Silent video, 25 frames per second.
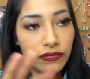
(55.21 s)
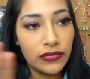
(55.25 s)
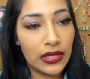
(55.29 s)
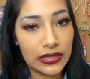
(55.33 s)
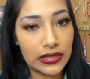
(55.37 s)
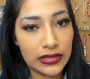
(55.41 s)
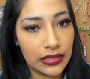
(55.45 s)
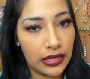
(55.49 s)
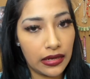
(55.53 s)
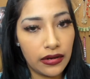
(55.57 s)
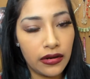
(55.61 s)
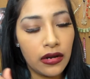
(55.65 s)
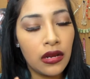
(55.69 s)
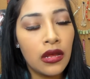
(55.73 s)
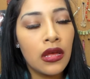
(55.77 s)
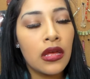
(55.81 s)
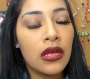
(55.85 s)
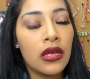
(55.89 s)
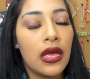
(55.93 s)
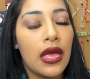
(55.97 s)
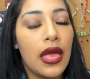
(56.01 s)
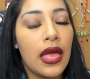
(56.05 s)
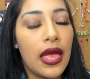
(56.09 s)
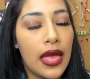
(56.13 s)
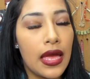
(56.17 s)
That's it.
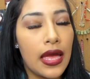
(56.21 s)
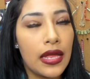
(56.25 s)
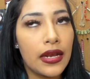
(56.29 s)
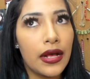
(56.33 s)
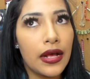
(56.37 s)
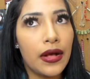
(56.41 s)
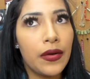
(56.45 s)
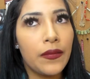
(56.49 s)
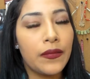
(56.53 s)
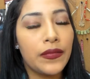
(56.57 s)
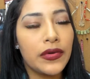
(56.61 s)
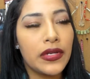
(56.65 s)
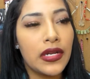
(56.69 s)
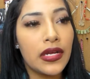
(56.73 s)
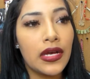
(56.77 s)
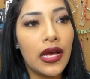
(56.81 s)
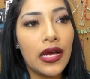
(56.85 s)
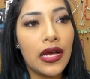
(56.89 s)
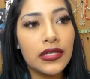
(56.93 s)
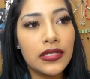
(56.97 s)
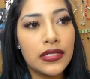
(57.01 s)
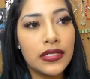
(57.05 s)
And um, when I got